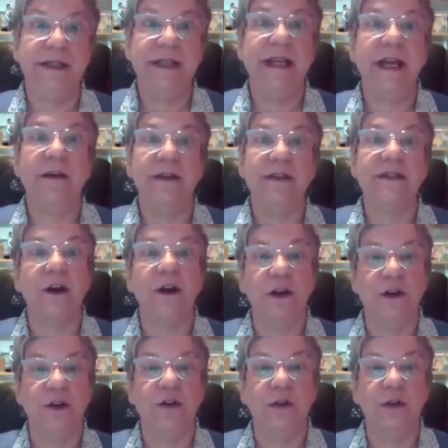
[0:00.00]
see how this
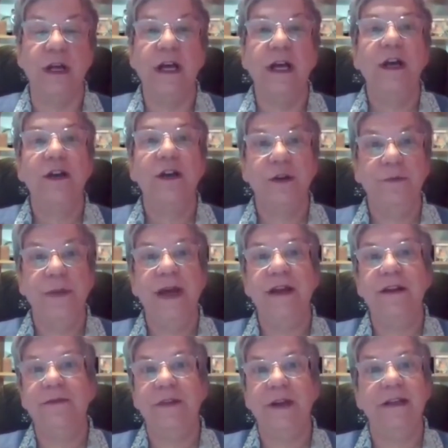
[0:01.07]
article could
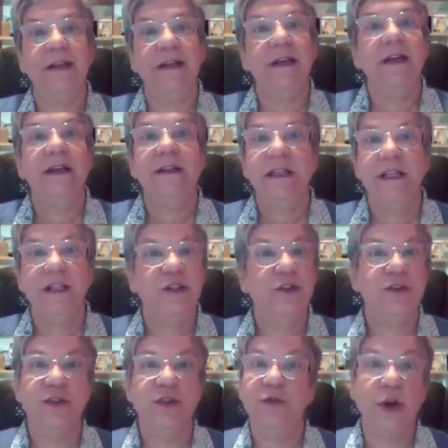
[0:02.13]
benefit
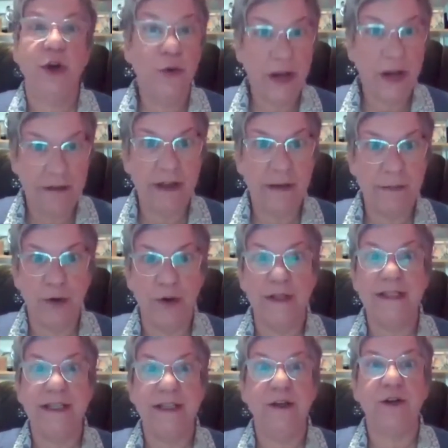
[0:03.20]
teachers who don't have
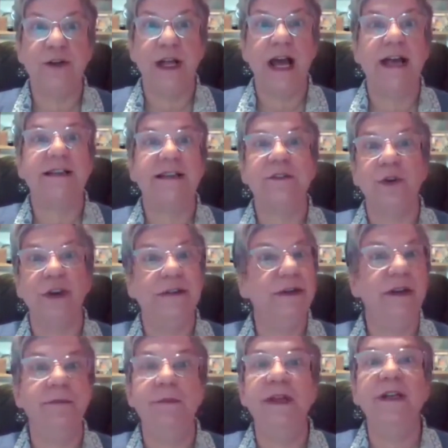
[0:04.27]
immigrants in their class, or even
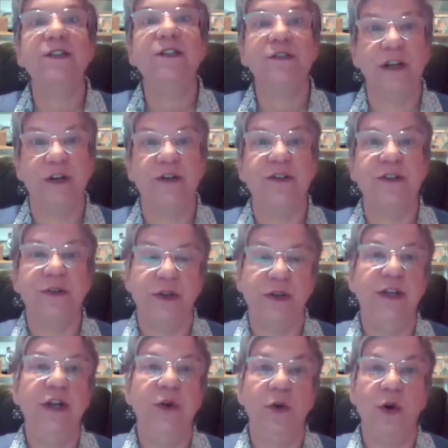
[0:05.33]
administrators,
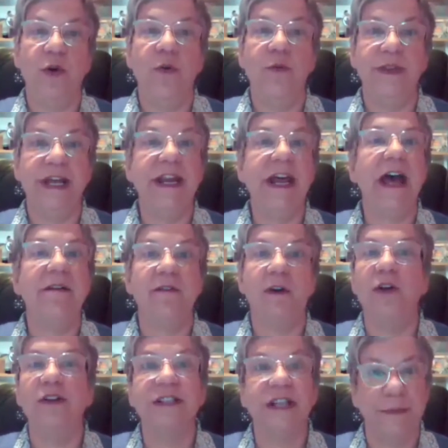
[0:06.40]
that have
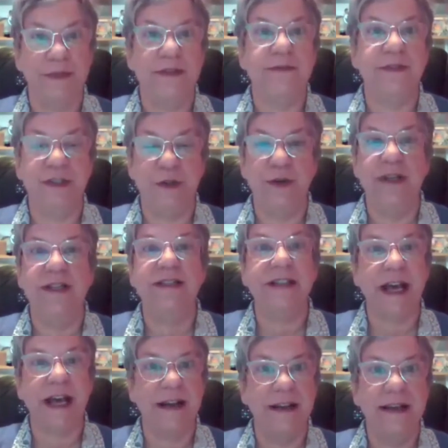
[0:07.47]
all types of students,
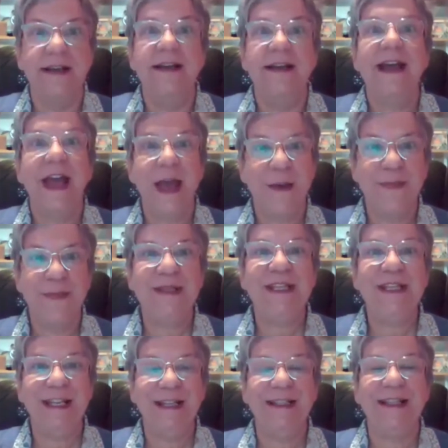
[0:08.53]
that
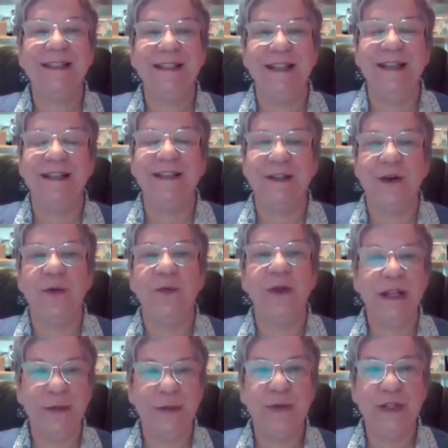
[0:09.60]
empathy and listening. So I
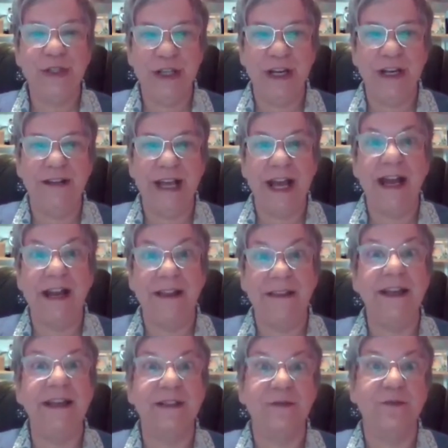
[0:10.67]
really appreciated that. I
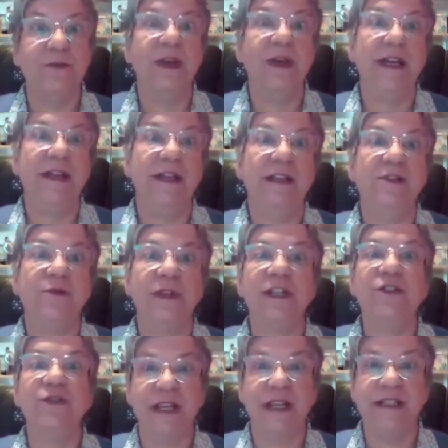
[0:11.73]
think it's really
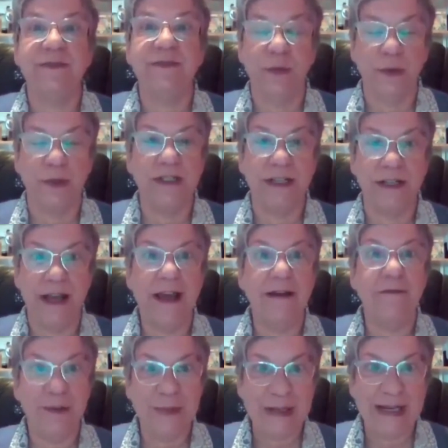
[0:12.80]
transferable to
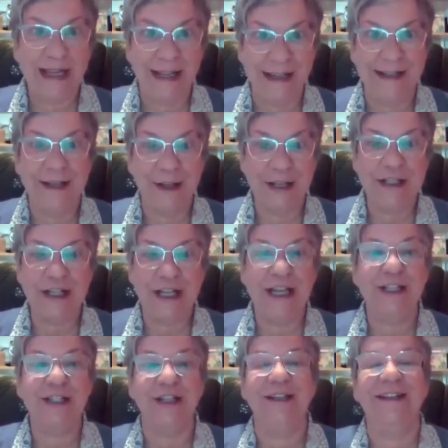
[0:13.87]
everybody in adult
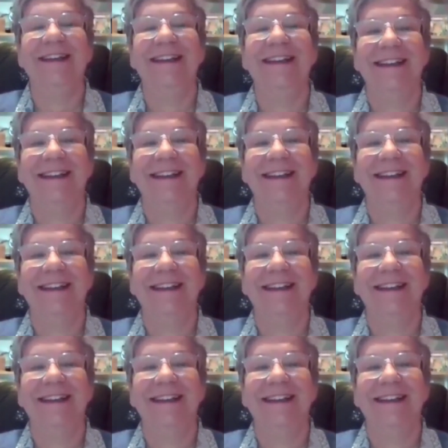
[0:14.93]
education.